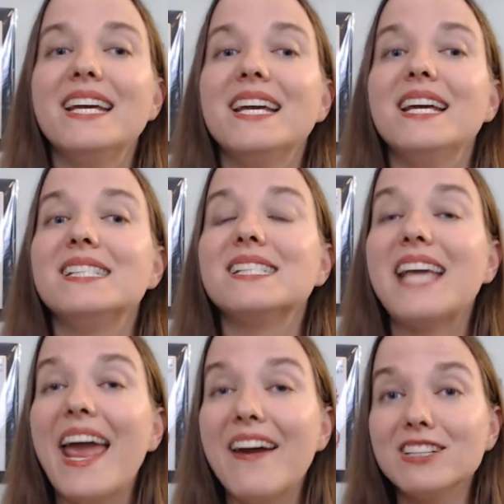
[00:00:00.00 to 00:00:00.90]
its
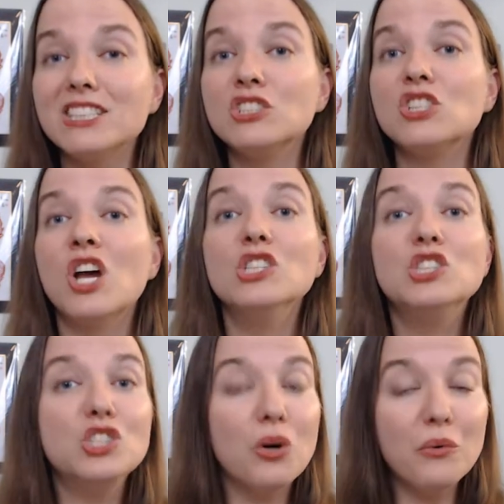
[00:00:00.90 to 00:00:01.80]
characters
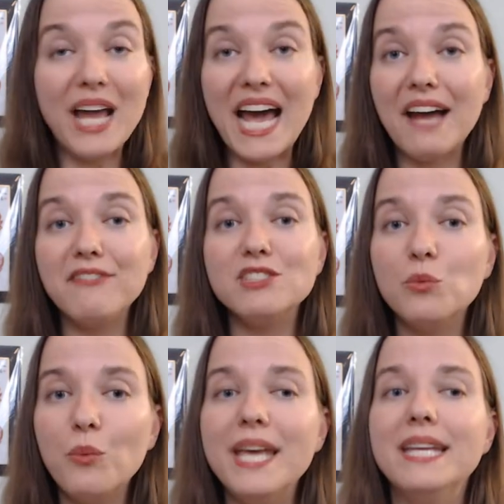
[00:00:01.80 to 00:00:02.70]
don't have to
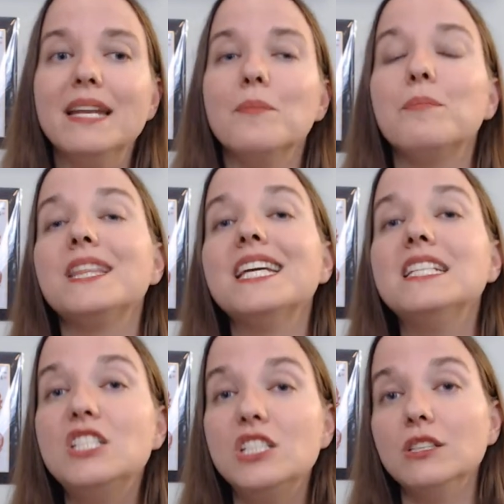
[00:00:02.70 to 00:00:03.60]
win, but they
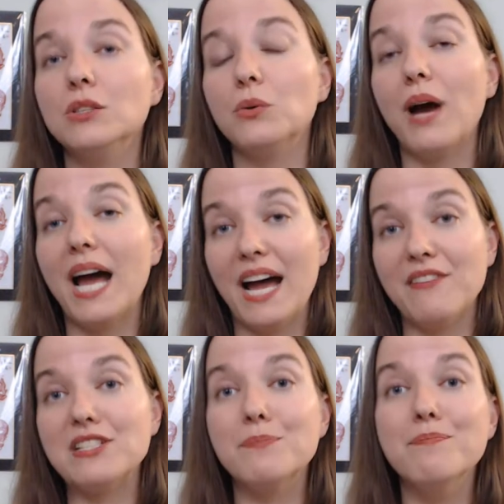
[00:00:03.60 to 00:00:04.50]
do have
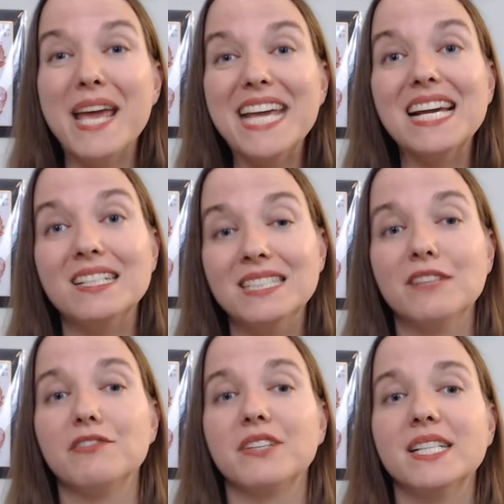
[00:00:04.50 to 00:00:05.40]
to make a
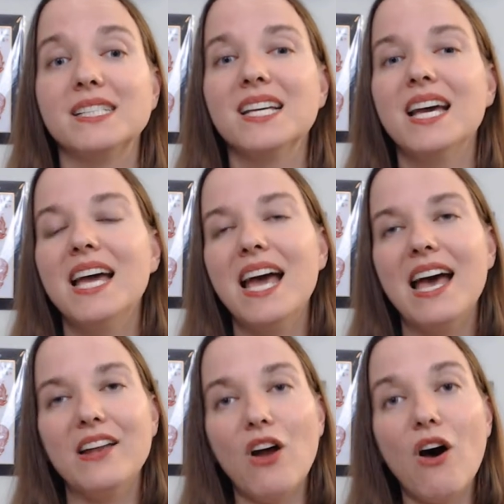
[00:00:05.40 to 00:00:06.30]
difference
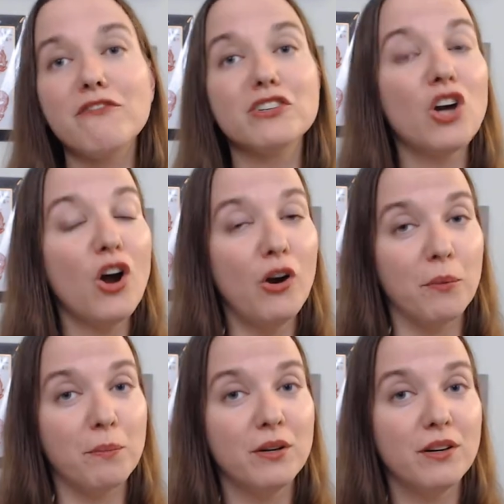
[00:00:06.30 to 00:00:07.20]
and offer
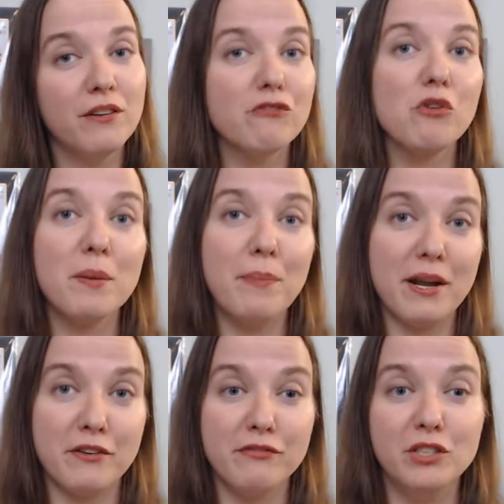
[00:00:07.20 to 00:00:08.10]
hope for a
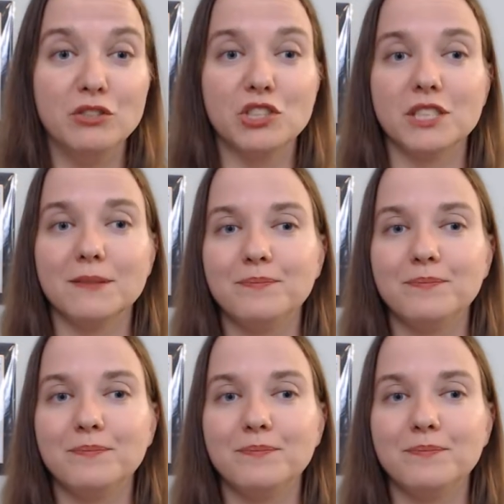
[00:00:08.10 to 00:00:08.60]
better future.